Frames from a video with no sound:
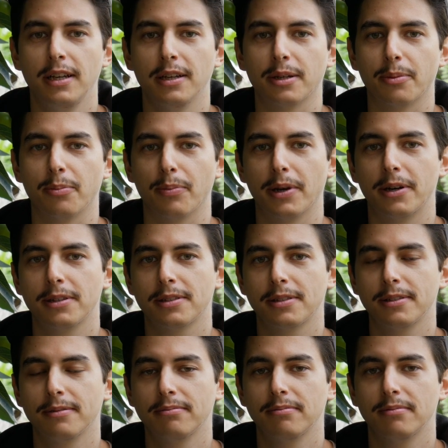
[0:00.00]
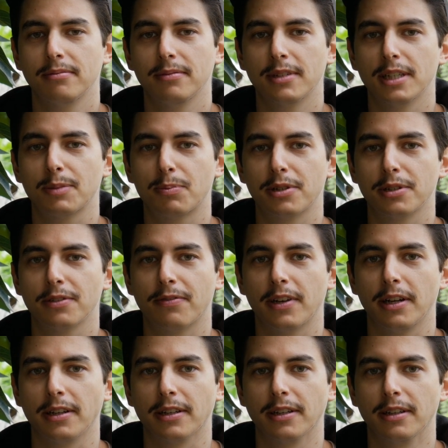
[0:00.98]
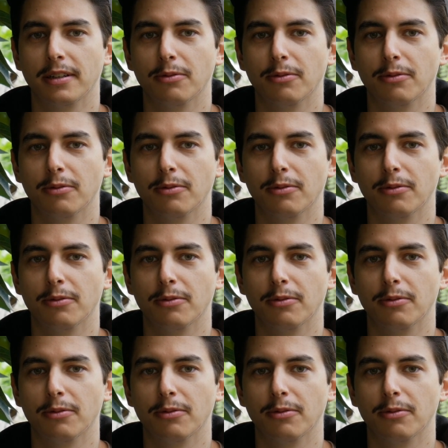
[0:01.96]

In comparison, Nez Perce Valley